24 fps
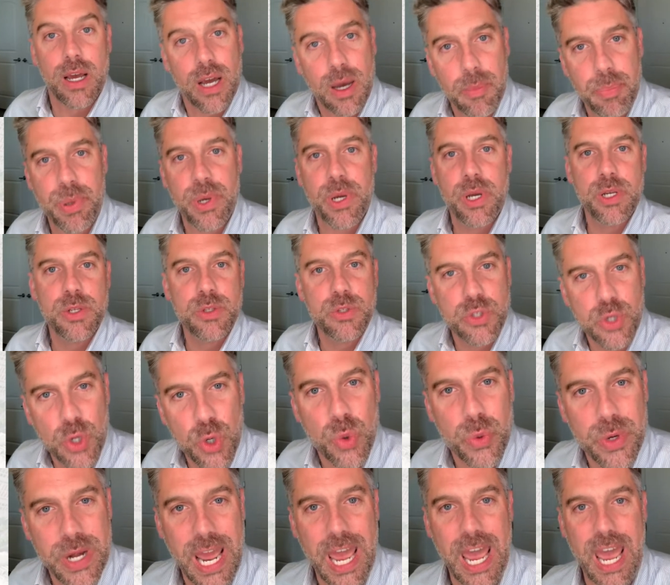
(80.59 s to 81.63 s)
up
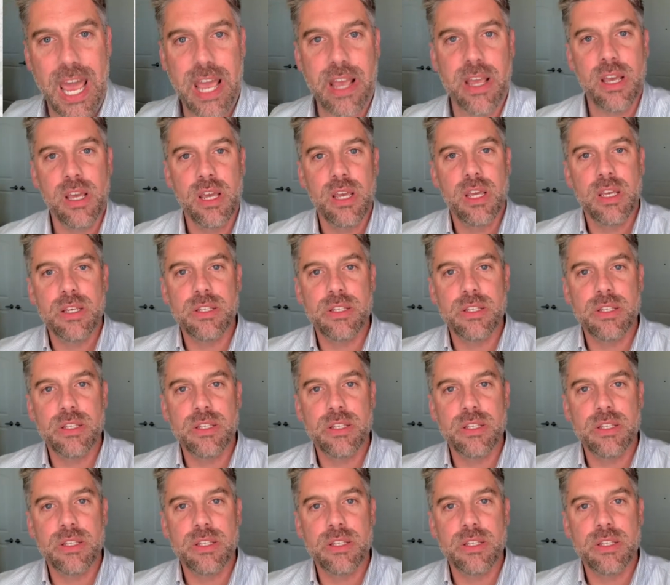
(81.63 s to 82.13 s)
today.